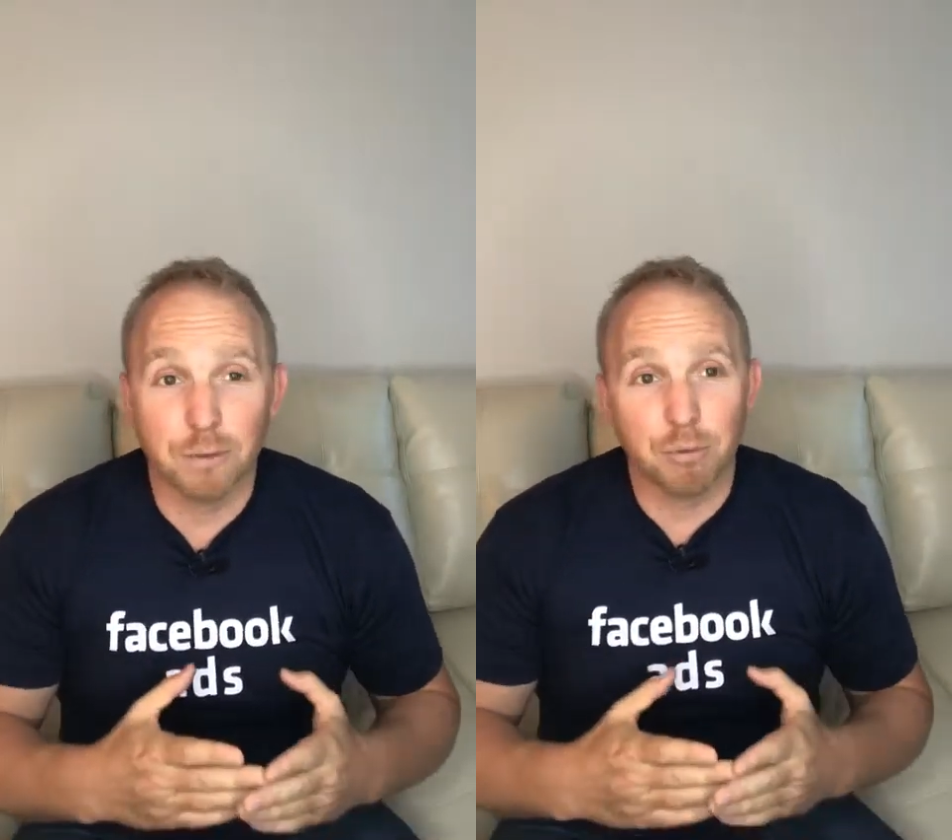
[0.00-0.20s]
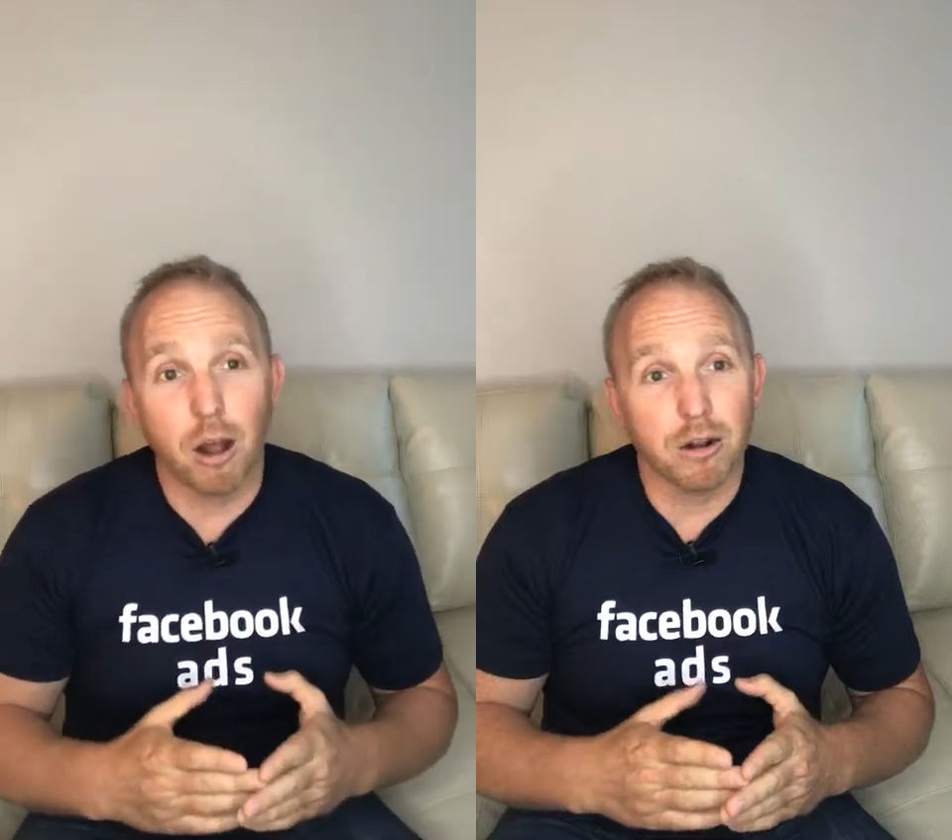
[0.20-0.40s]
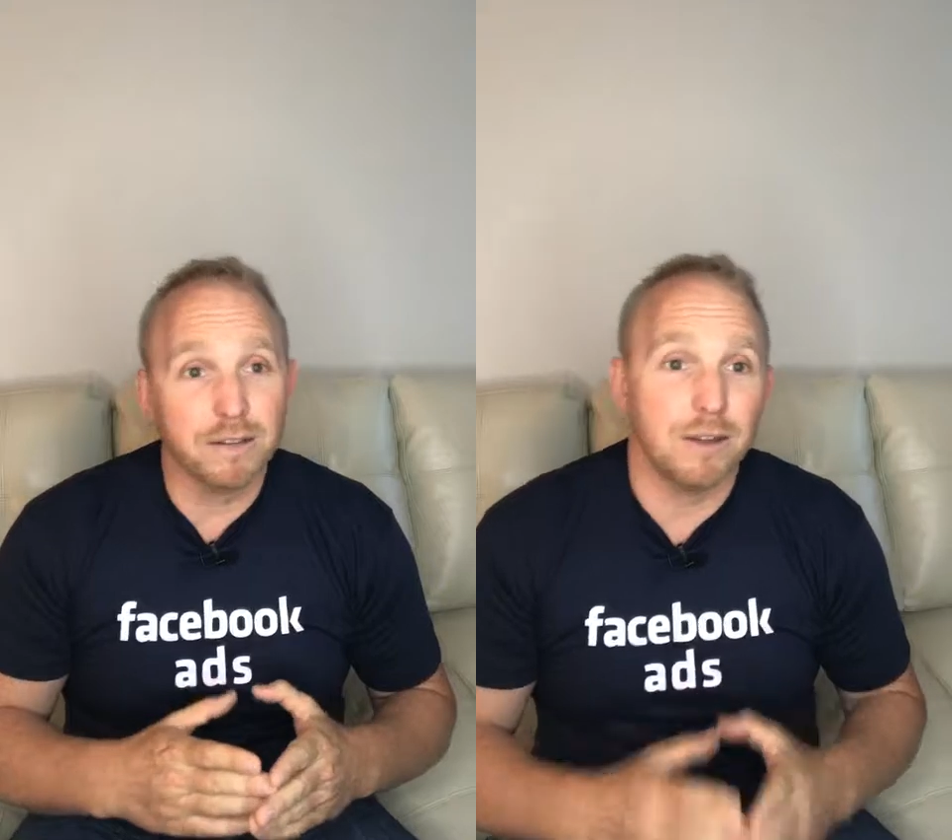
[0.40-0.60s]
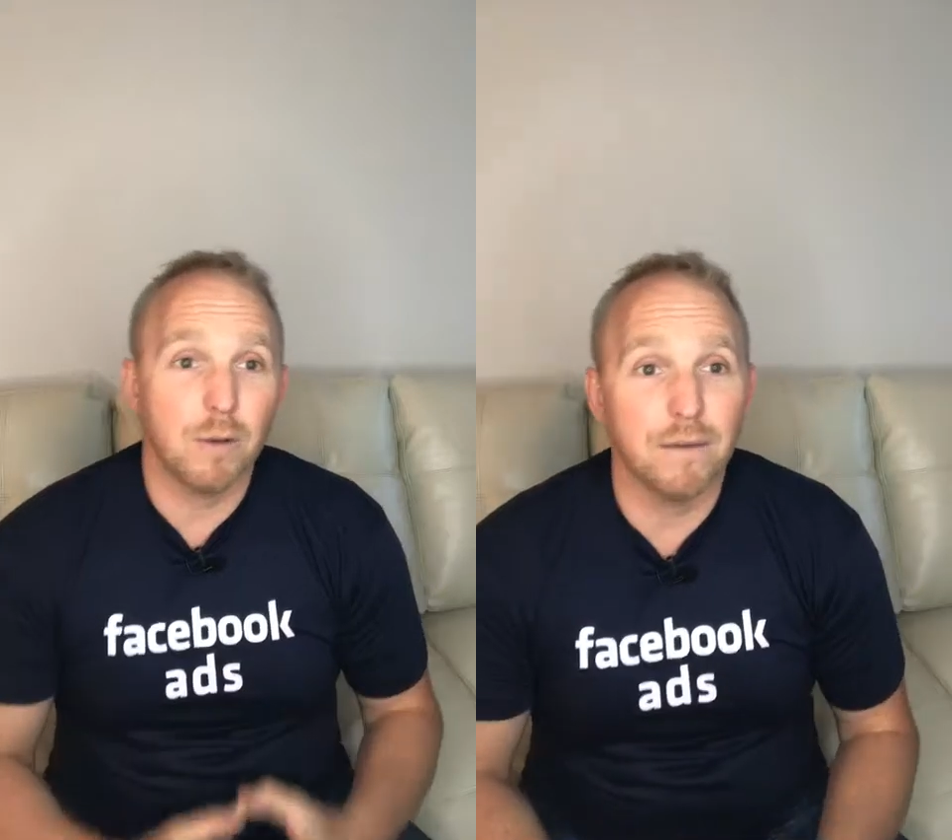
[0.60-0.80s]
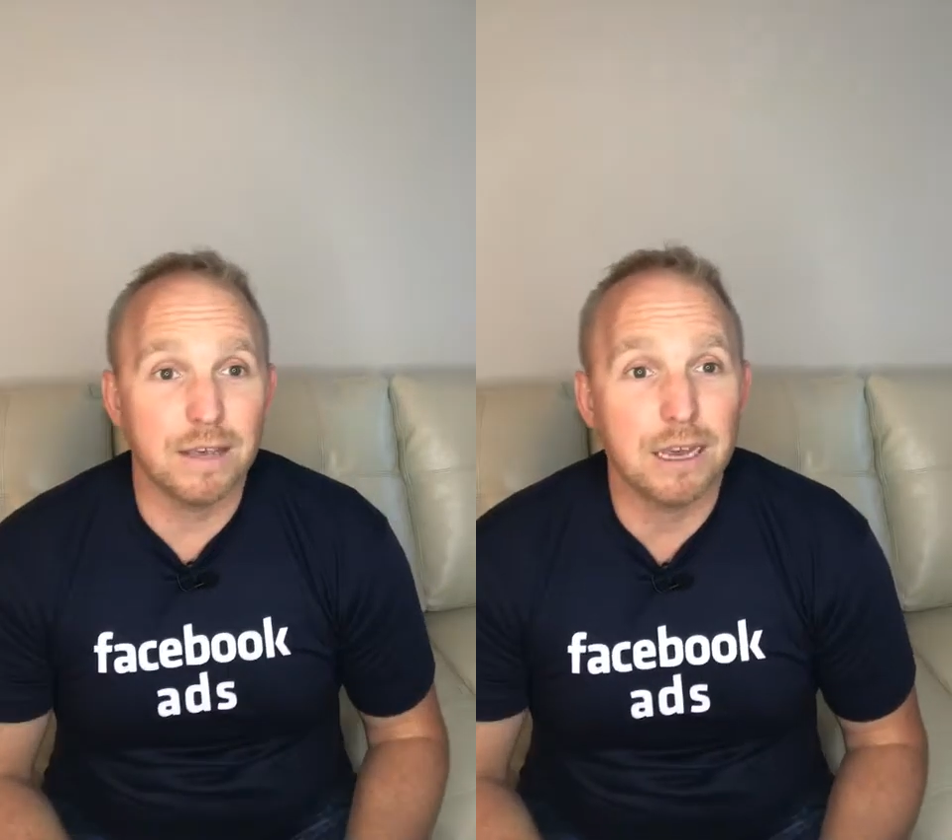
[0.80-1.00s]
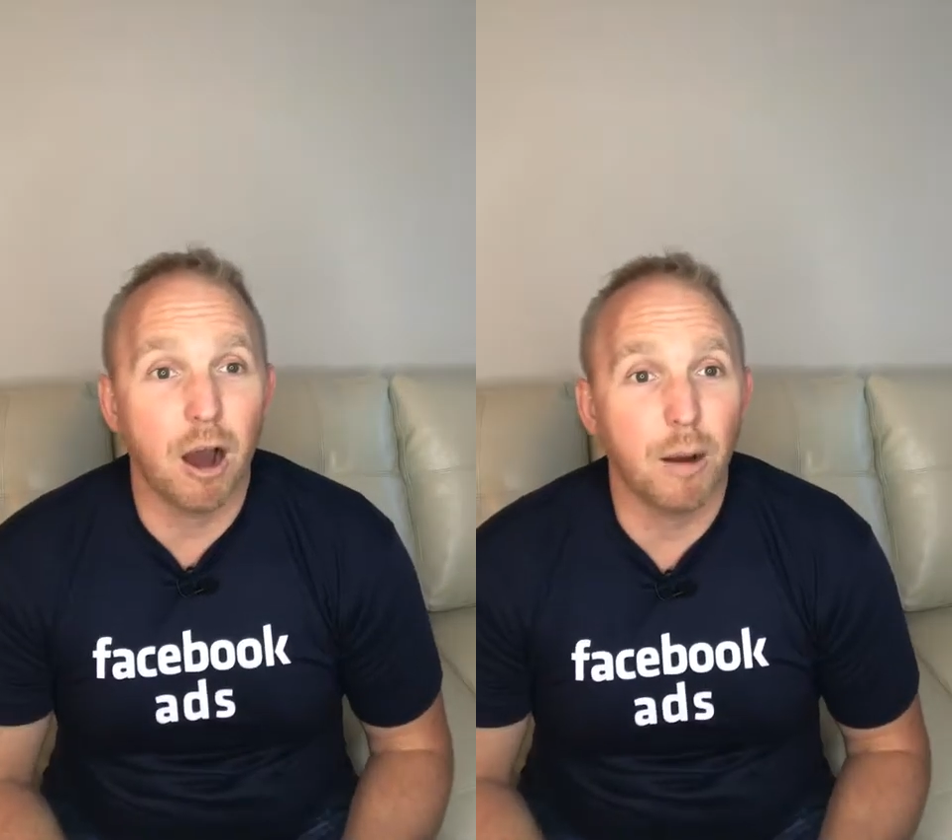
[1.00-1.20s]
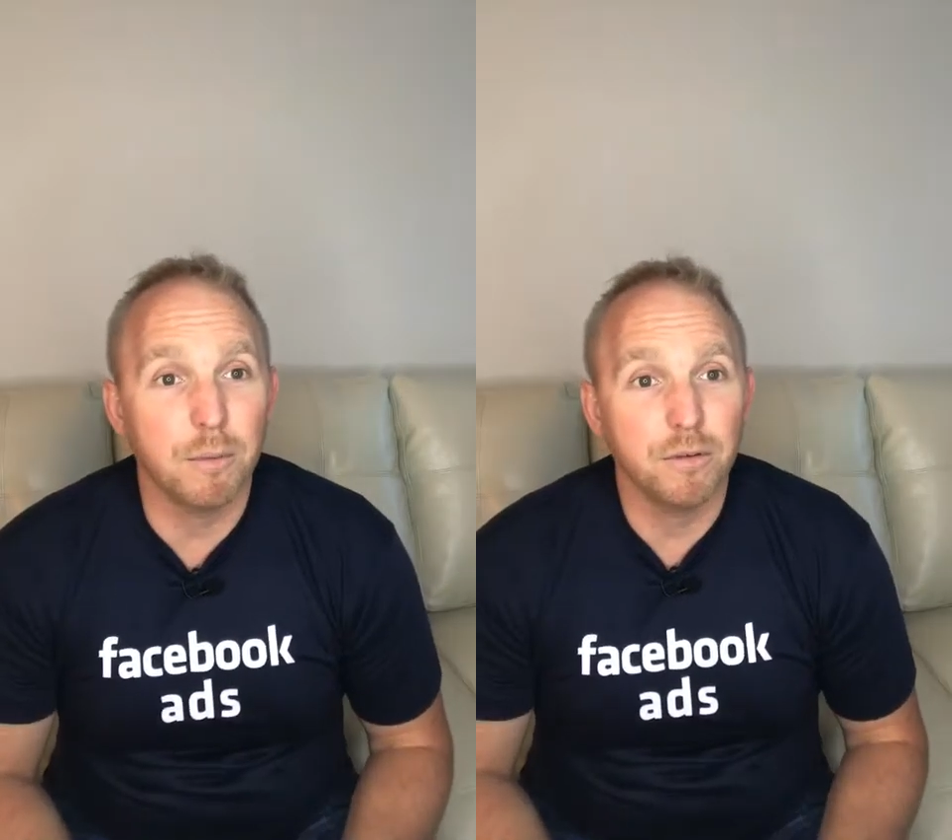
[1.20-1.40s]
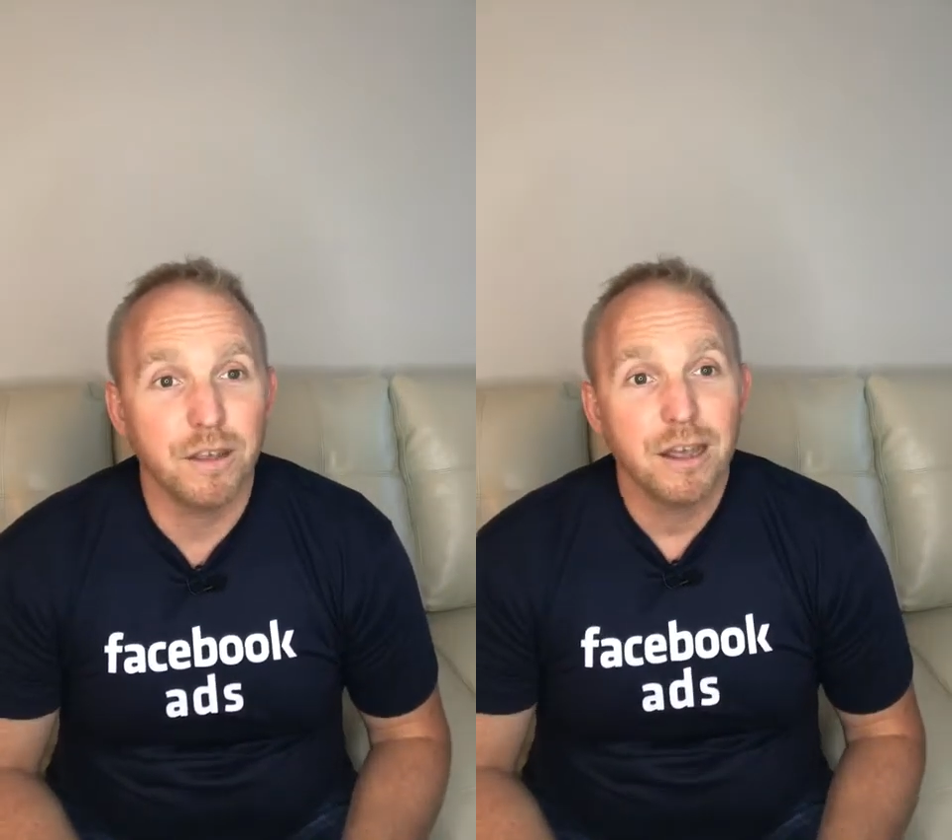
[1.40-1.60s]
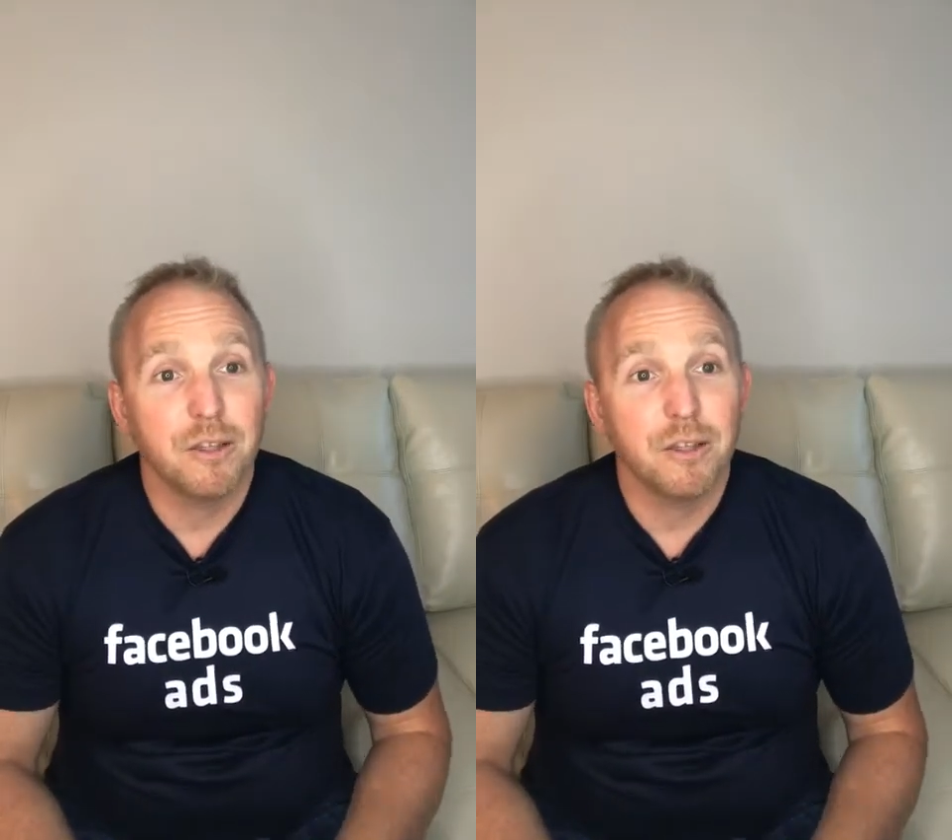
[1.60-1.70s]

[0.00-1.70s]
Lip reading: product and you have e-commerce,